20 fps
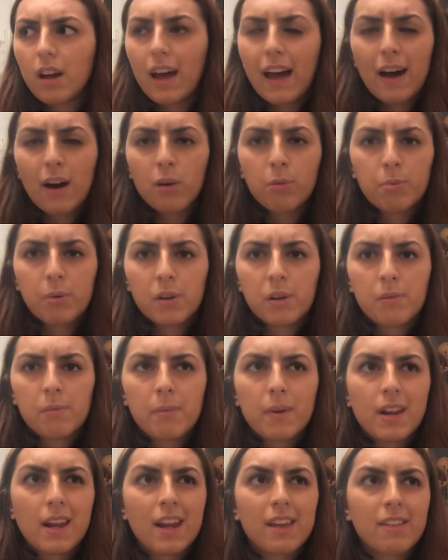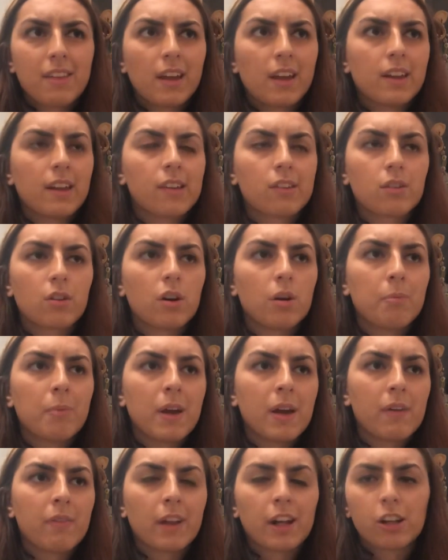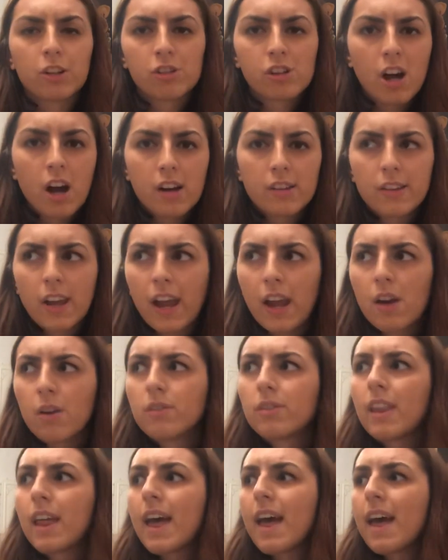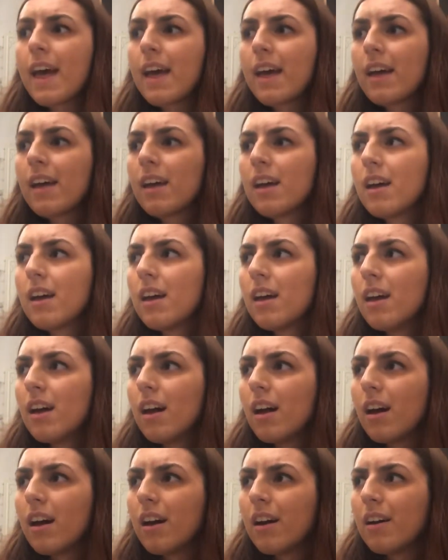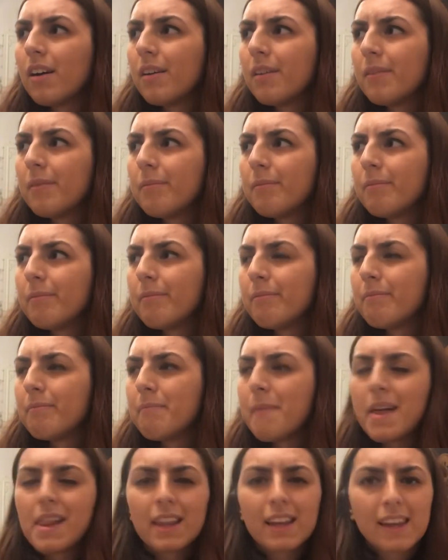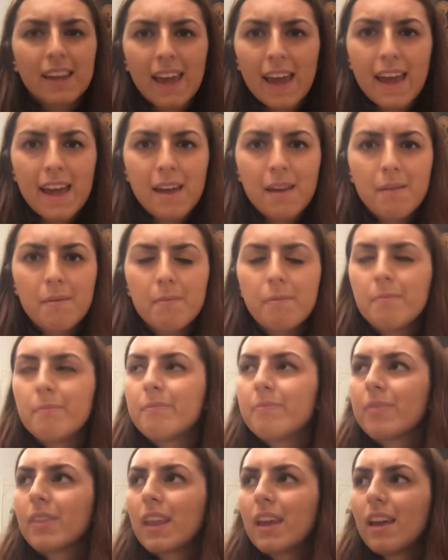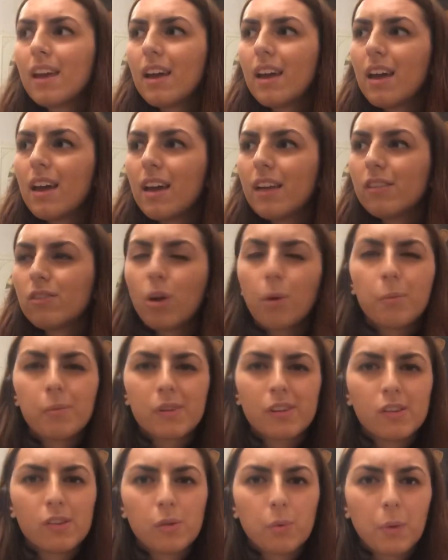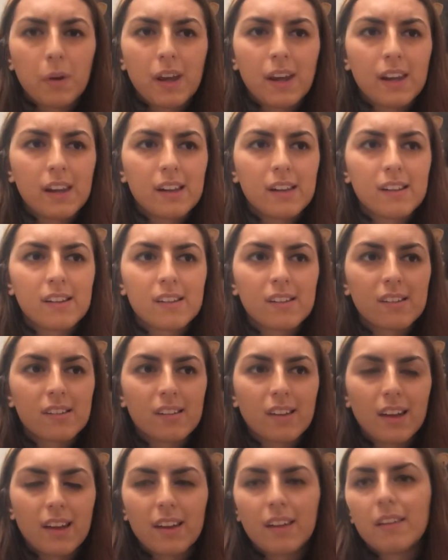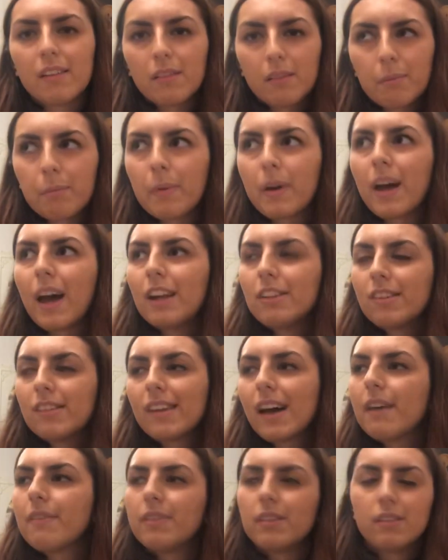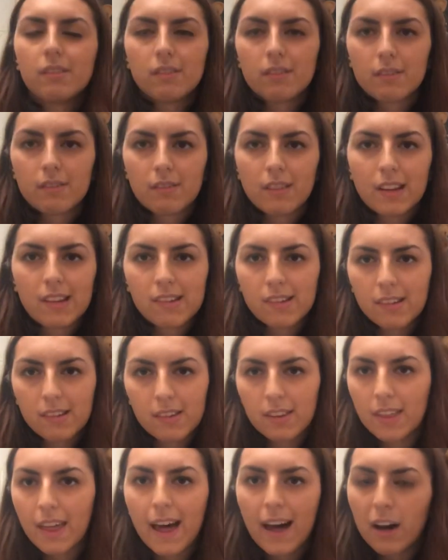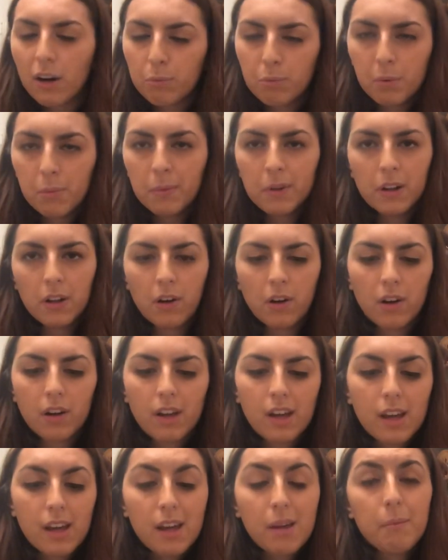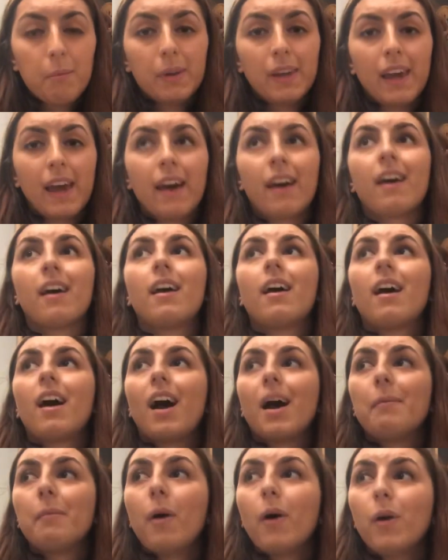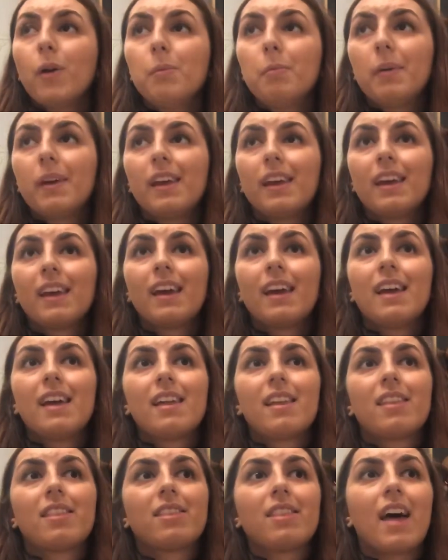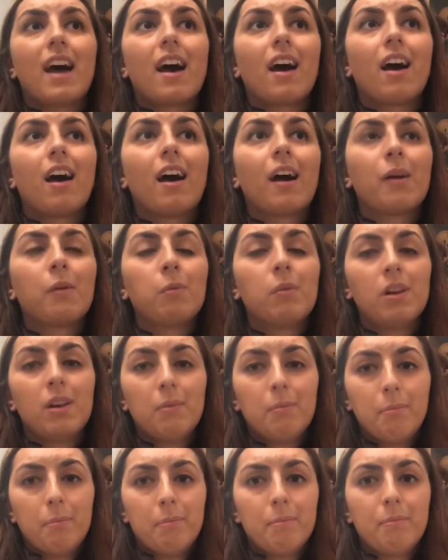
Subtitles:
album and I think it's got a bit of like Sade on there, Mel and Kim, Thompson Twins, but I just haven't listened to that album a lot. But yeah, I'm hoping that I will